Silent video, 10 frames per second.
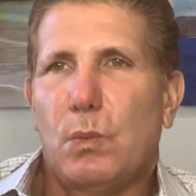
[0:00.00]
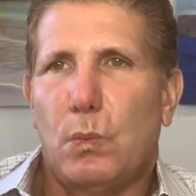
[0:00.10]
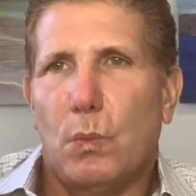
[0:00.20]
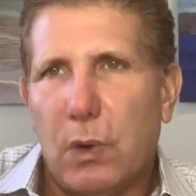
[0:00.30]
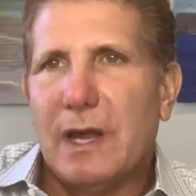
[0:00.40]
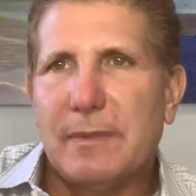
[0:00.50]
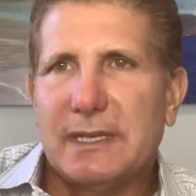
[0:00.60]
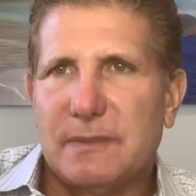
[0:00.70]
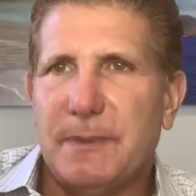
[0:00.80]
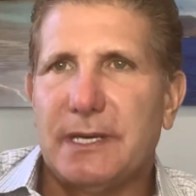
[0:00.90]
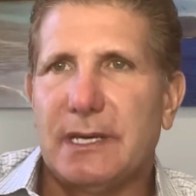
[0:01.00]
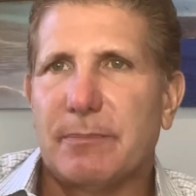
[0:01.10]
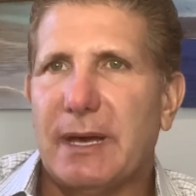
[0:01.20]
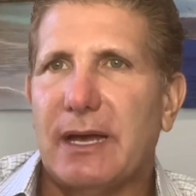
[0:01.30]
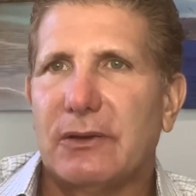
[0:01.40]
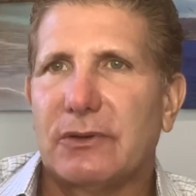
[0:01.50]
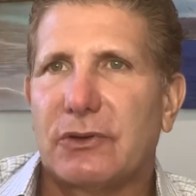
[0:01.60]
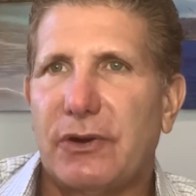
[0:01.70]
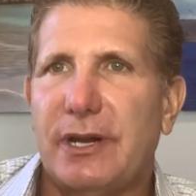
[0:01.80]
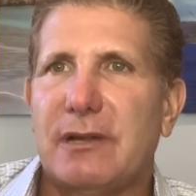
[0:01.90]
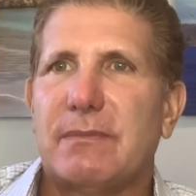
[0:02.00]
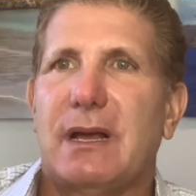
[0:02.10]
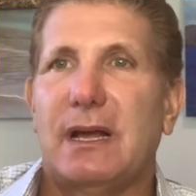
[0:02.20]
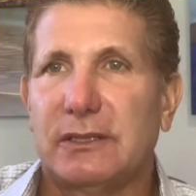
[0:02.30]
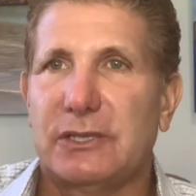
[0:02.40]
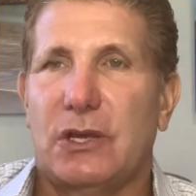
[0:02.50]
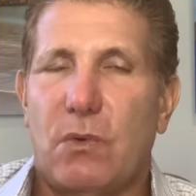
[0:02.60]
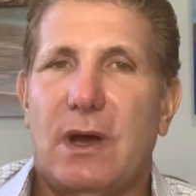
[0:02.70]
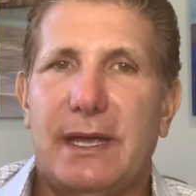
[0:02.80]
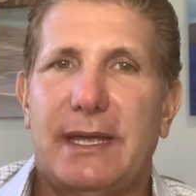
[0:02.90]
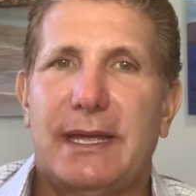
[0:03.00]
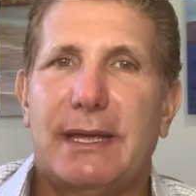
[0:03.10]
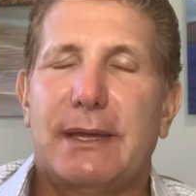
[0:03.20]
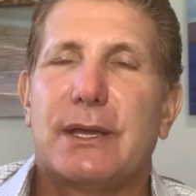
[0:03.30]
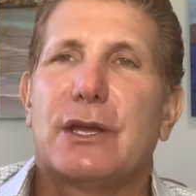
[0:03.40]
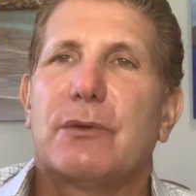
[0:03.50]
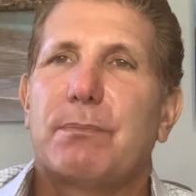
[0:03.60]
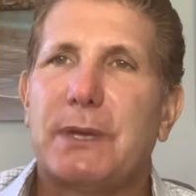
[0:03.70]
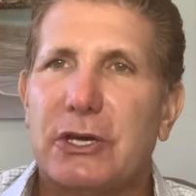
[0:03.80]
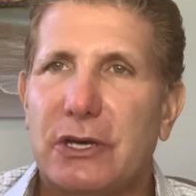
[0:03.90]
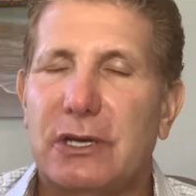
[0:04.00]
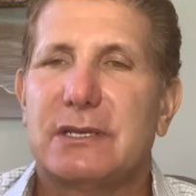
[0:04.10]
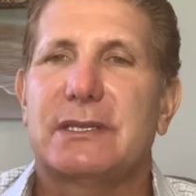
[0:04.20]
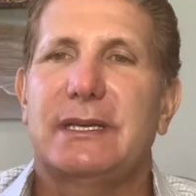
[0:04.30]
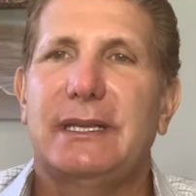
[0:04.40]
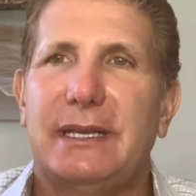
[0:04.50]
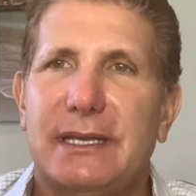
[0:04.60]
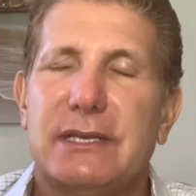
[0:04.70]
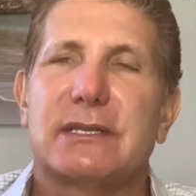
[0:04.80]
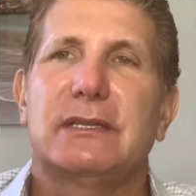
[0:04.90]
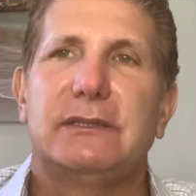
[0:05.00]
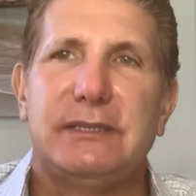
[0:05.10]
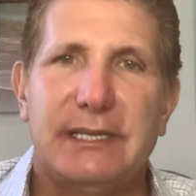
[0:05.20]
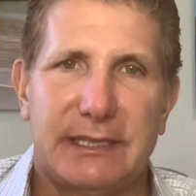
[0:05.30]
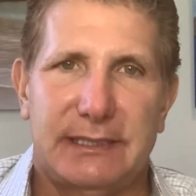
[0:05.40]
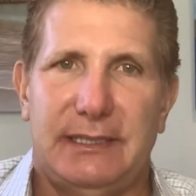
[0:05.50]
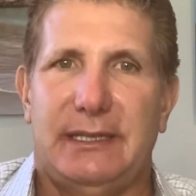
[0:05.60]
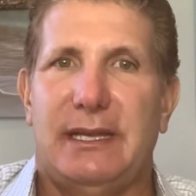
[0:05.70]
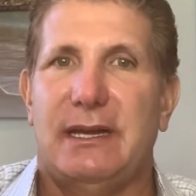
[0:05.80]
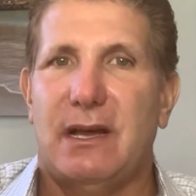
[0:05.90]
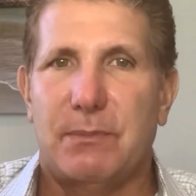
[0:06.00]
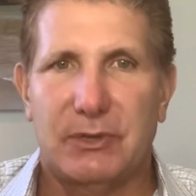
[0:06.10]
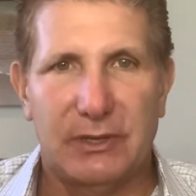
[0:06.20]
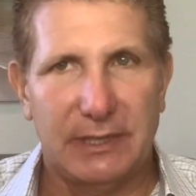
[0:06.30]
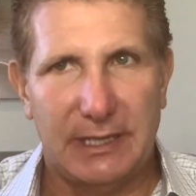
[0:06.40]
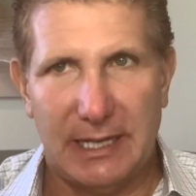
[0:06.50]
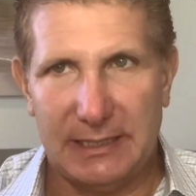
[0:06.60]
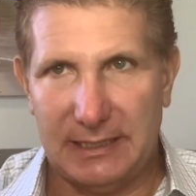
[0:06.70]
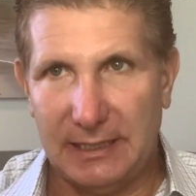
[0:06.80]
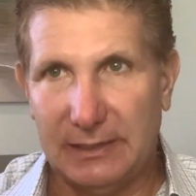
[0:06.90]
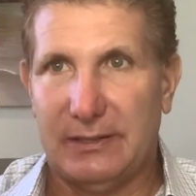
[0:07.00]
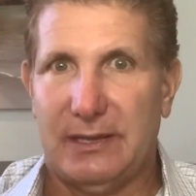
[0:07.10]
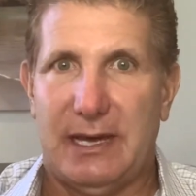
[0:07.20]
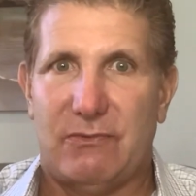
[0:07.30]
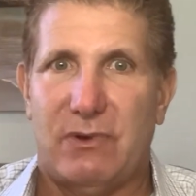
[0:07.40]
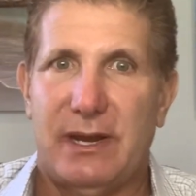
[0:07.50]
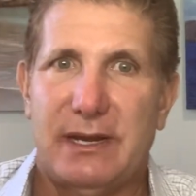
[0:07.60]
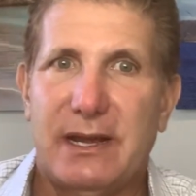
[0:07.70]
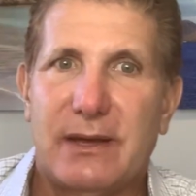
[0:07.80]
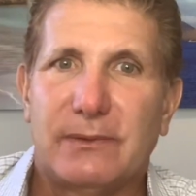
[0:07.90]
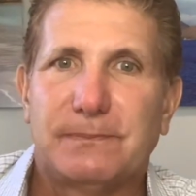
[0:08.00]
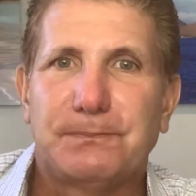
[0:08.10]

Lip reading: Why am I speaking about Kratom? I'll tell you why. Because it is addicting, and I'm going to get into that right now.